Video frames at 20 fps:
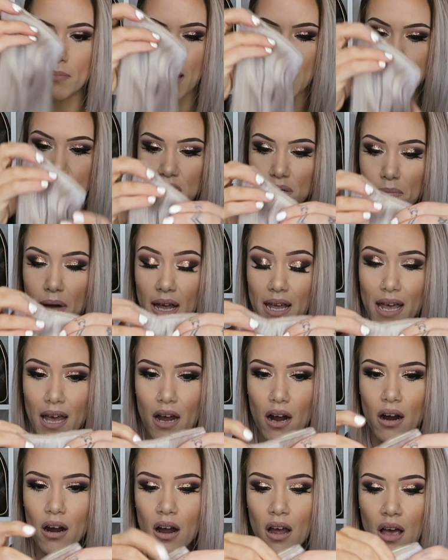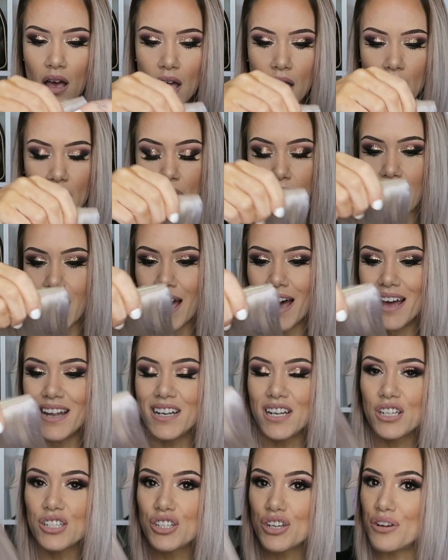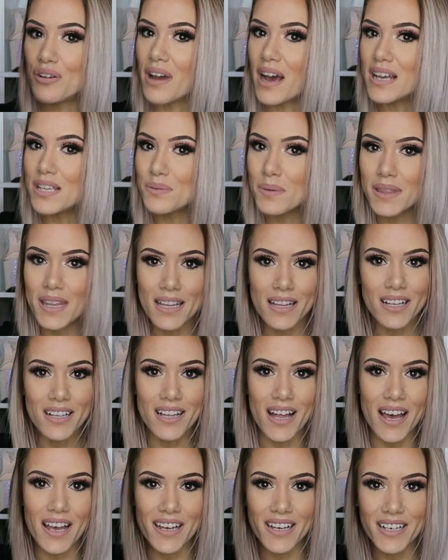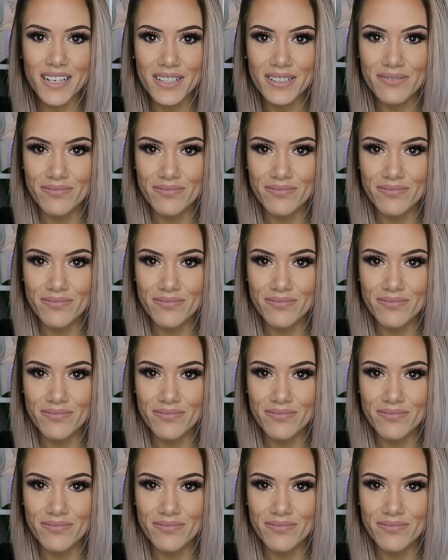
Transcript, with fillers: match my hair and show you guys what they look like.